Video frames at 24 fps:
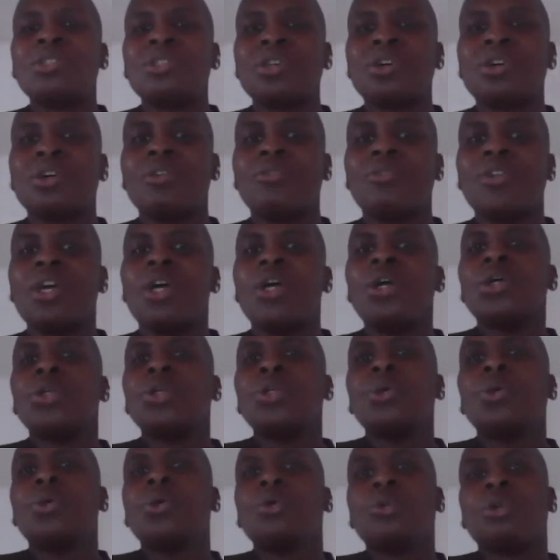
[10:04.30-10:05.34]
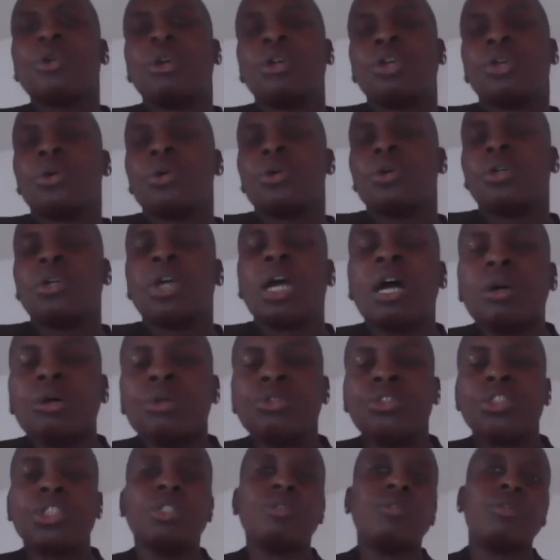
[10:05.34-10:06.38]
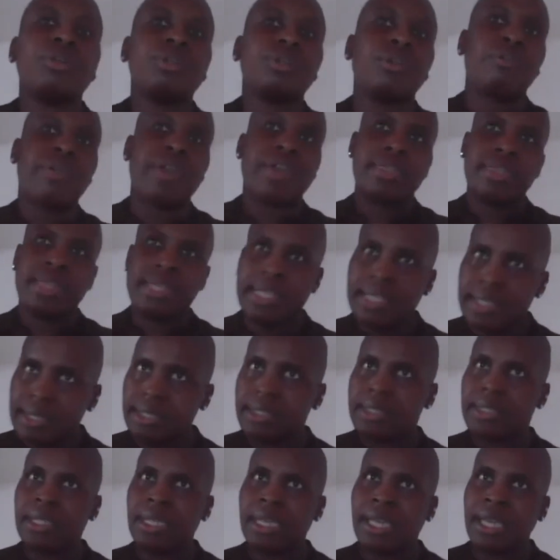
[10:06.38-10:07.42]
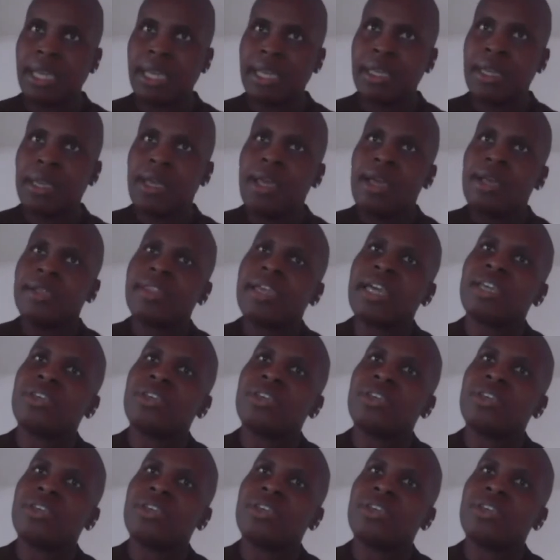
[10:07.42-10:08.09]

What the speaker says: of your culture or your ethnicity